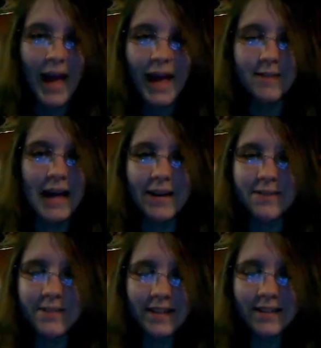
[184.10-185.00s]
I, I
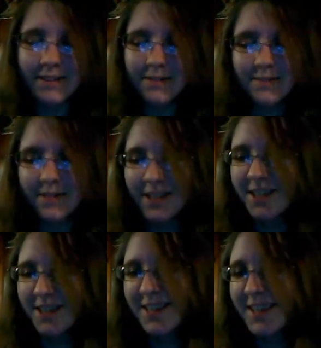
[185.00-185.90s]
don't I don't know.
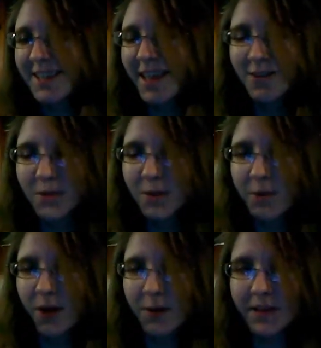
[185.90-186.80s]
I don't know where
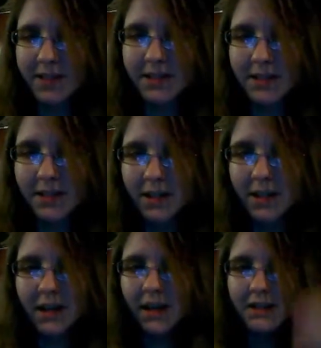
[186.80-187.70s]
I'm going with this.
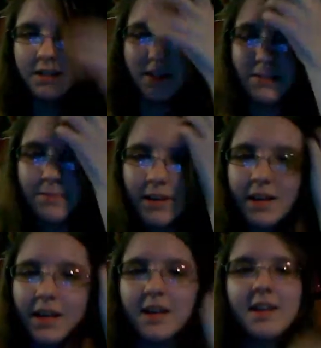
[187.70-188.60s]
It's just
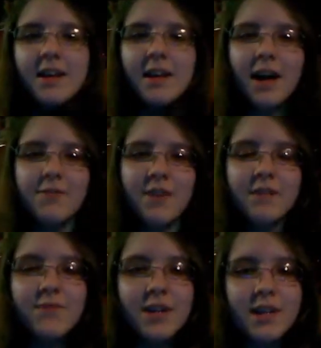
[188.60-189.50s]
something that I
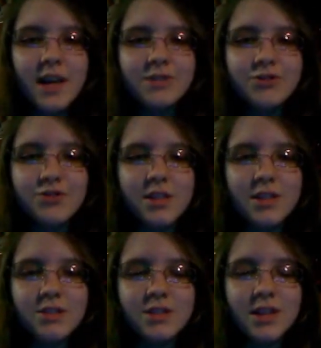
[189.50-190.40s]
found funny and
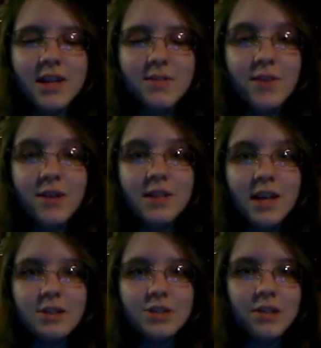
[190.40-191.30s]
strange and felt
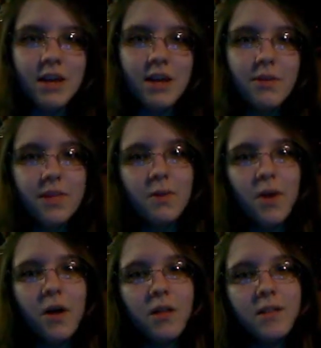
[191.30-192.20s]
like sharing with you
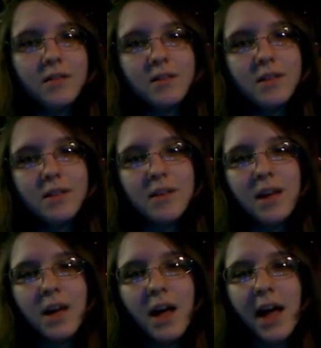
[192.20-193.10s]
all.
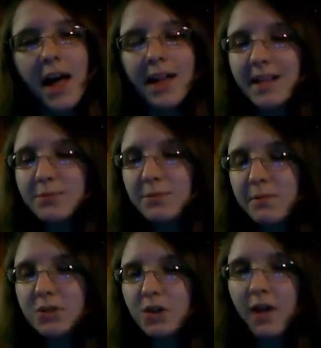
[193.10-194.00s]
And that's
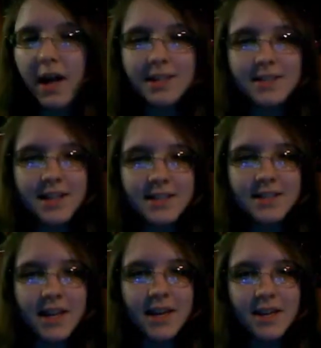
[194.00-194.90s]
pretty much all I had to say
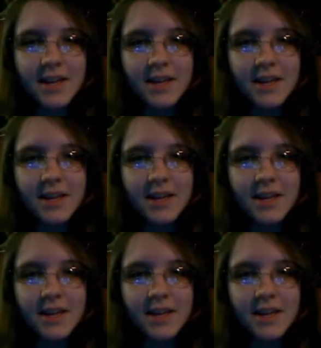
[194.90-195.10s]
today.